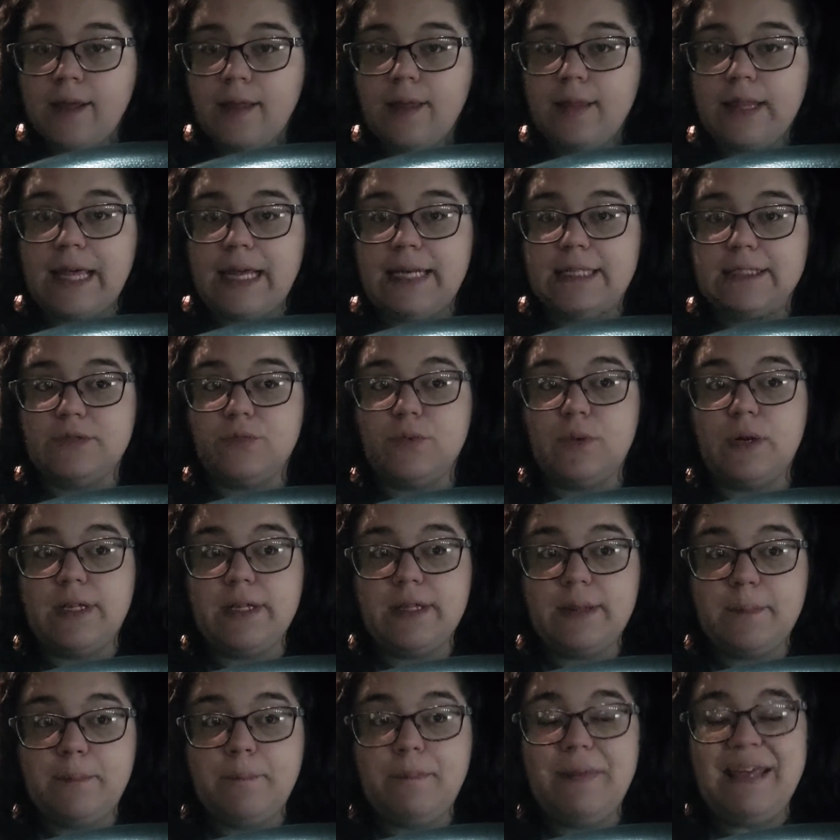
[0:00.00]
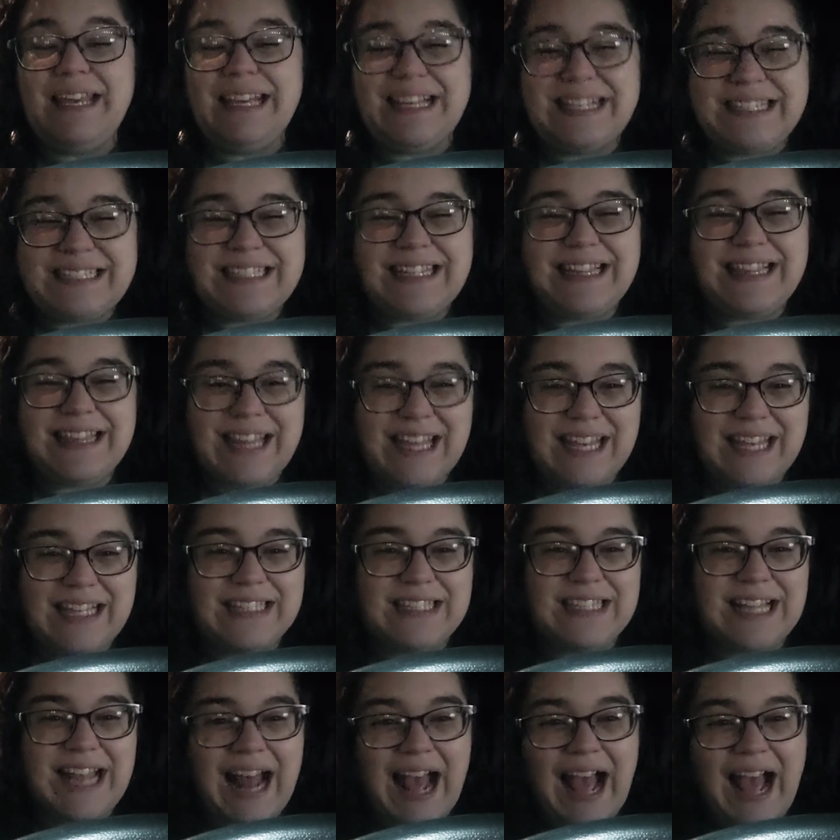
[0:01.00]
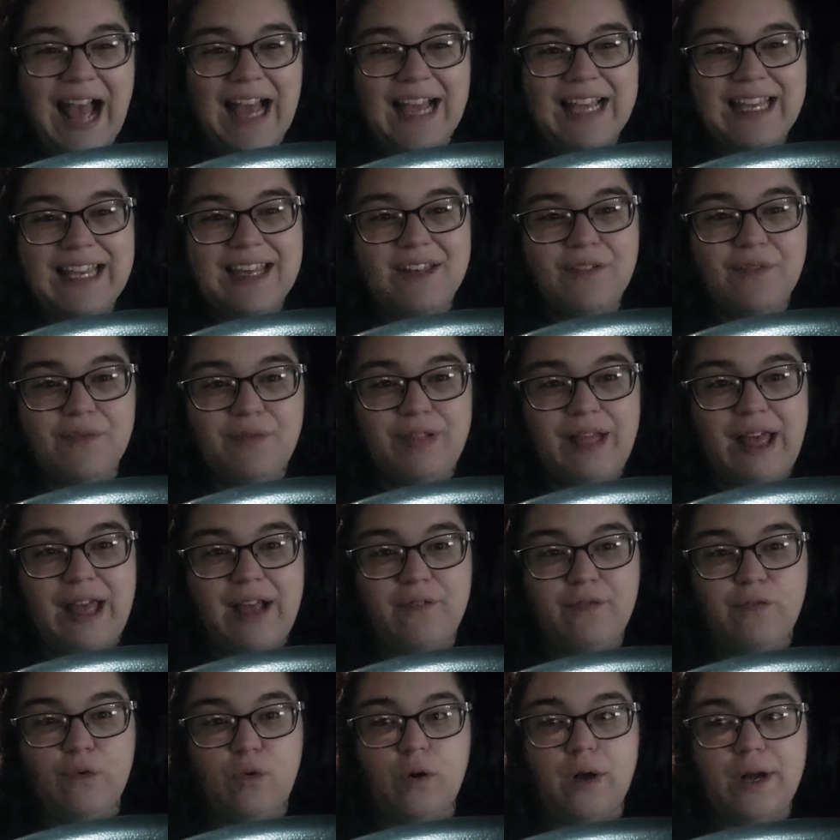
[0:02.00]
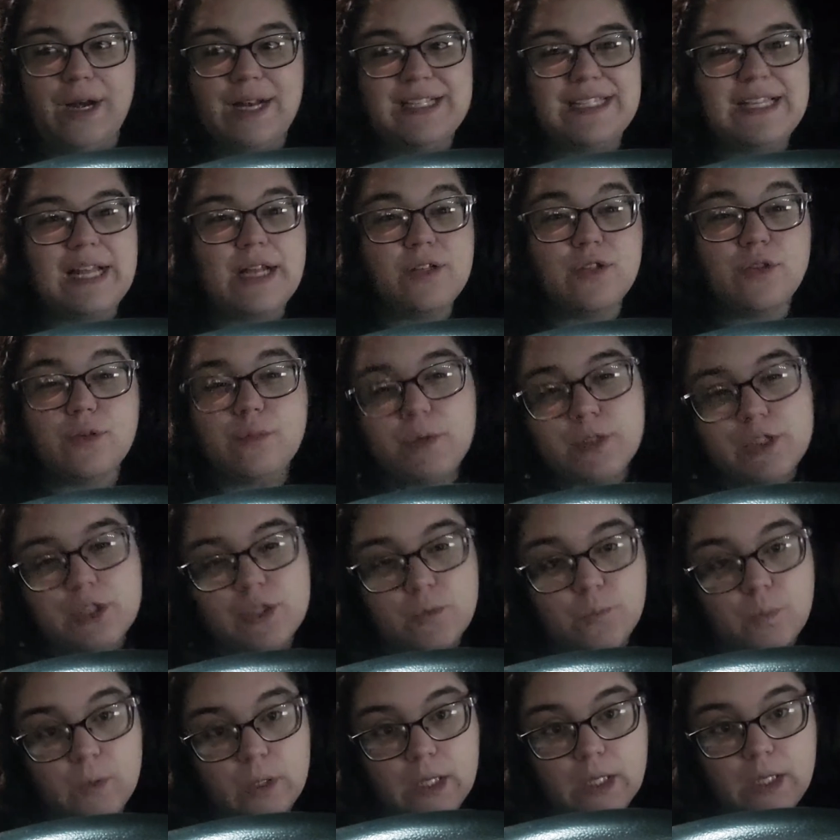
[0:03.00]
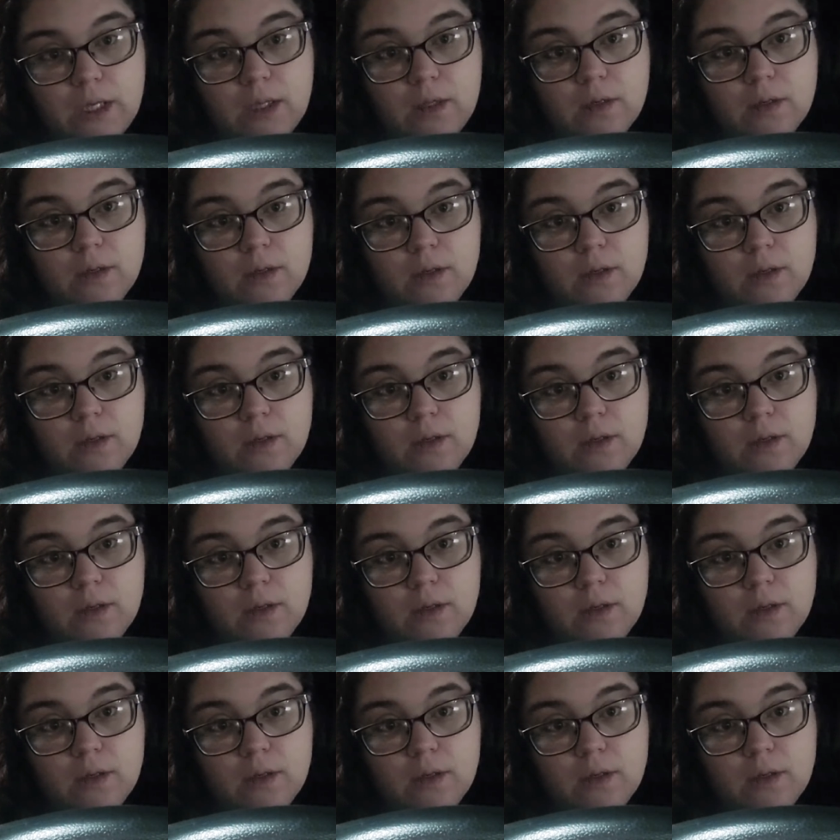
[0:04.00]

that is one of the biggest things that I get flack for, and it's not so much me,